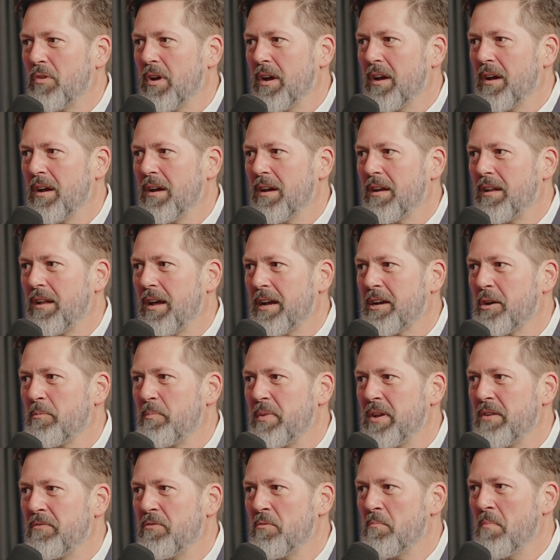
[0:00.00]
like a
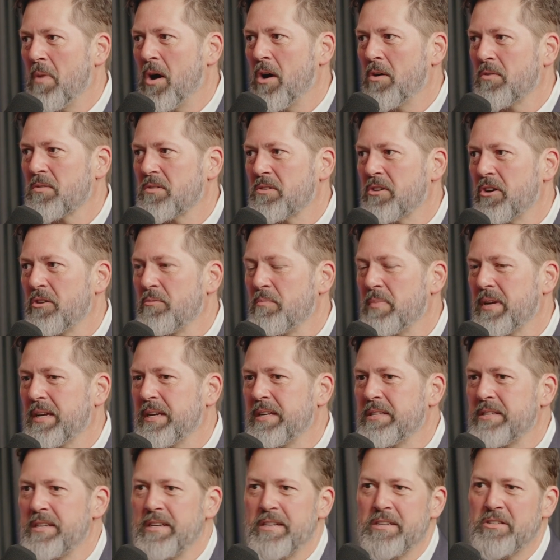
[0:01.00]
bit of a milestone,
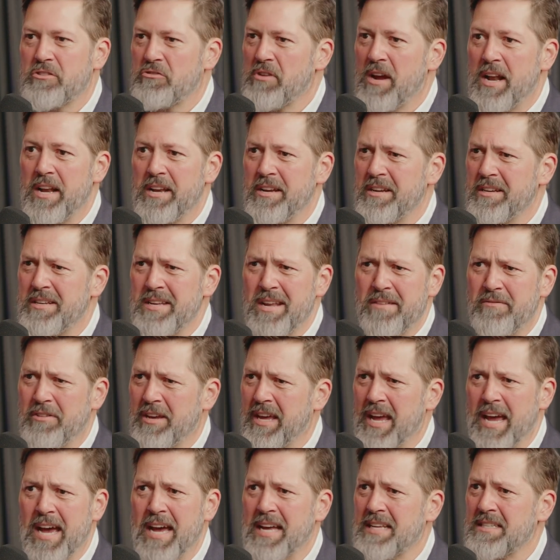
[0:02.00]
because in Australia you'd never
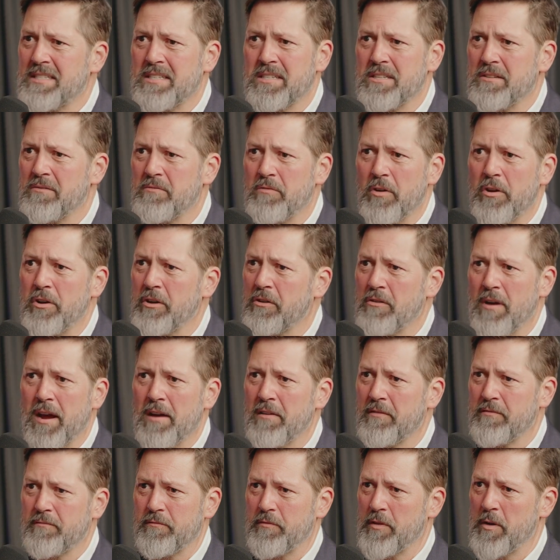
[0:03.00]
get asked to
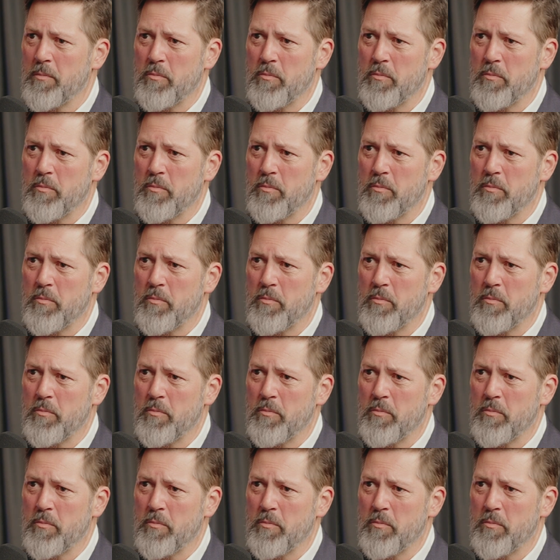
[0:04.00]
photograph